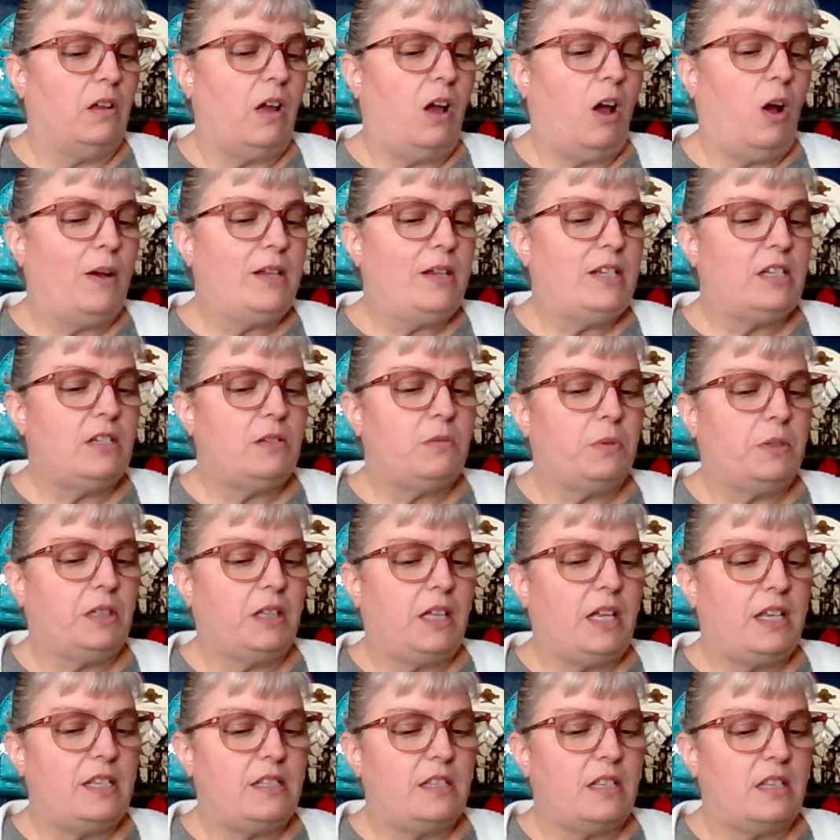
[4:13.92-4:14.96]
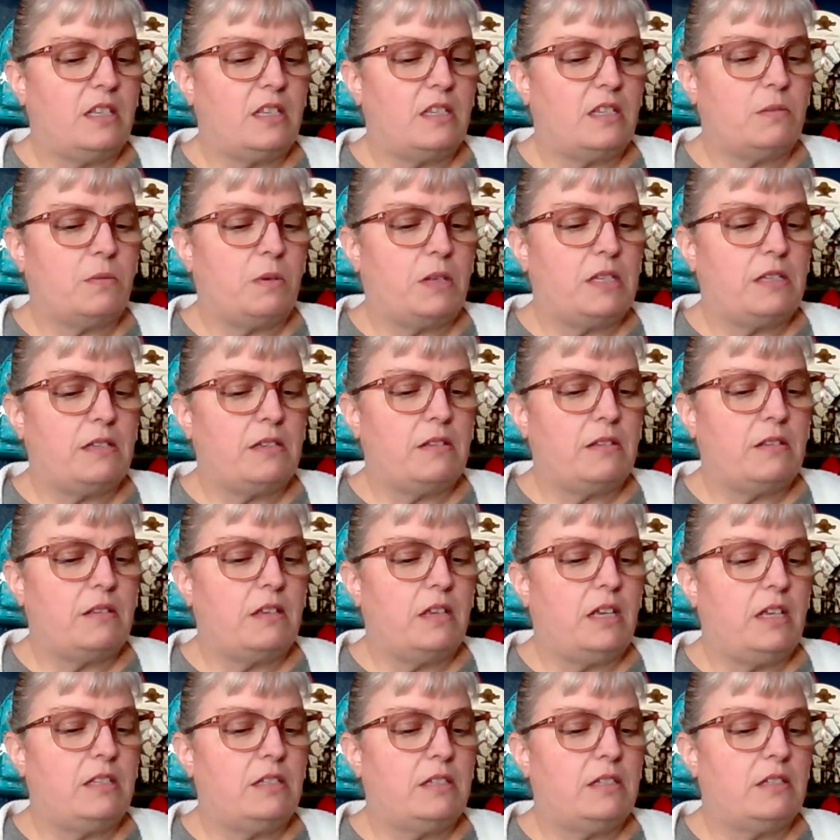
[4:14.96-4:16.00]
Oh, I just realized that this one's,
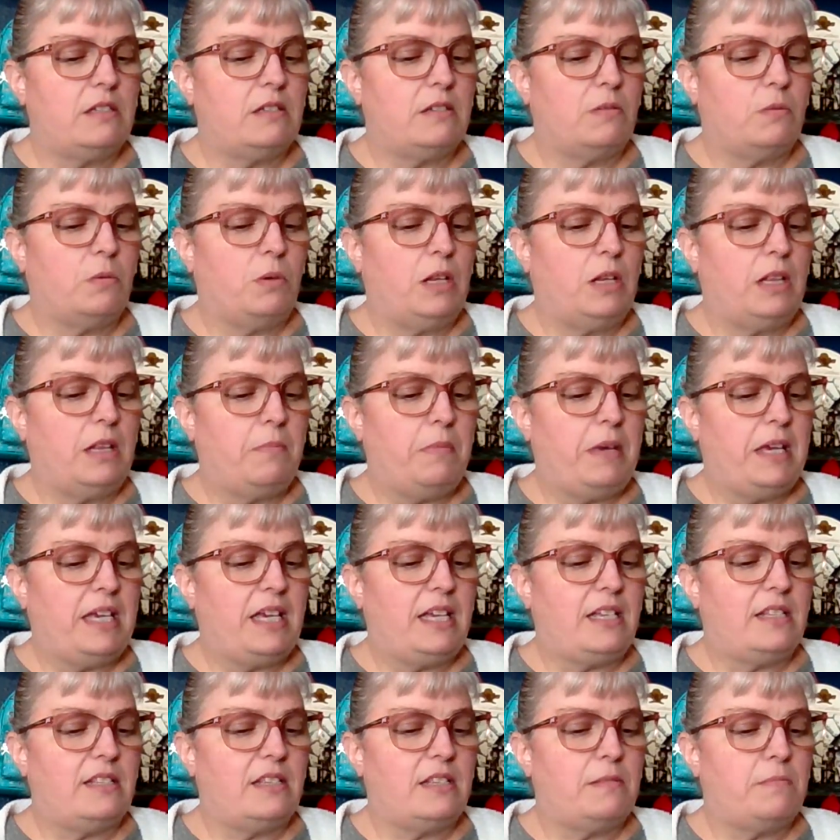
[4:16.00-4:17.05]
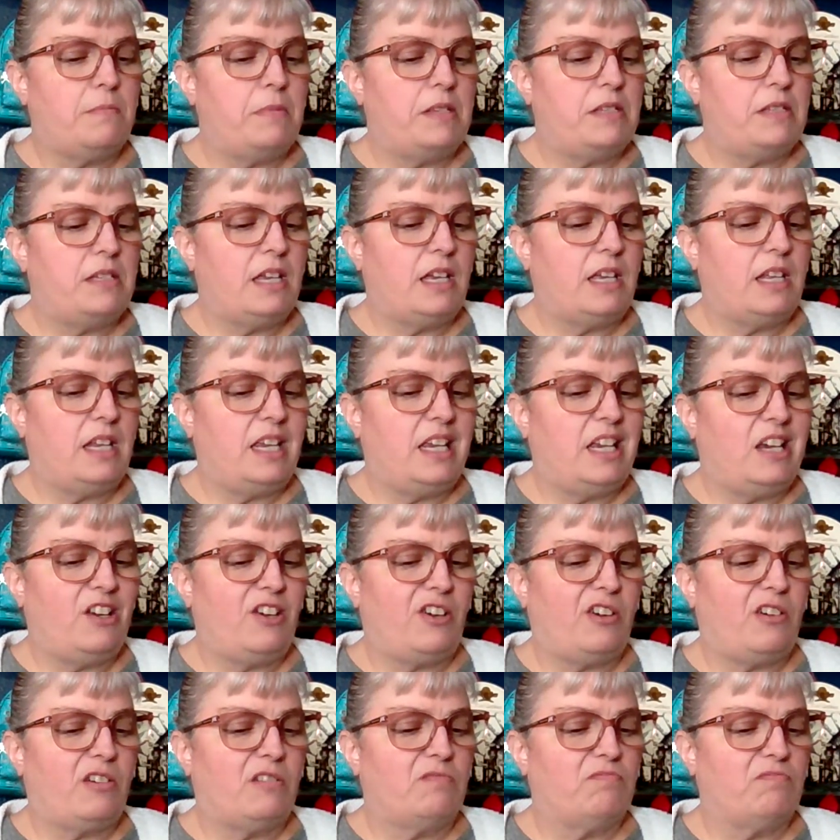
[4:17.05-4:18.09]
it's one of the Mickeys is missing an
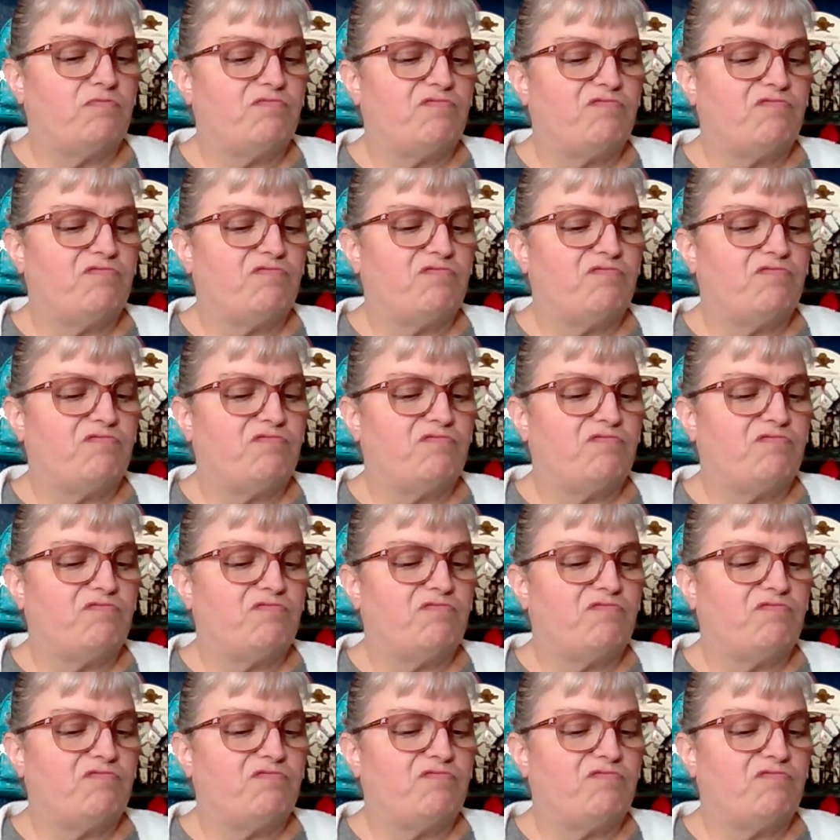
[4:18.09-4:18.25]
ear.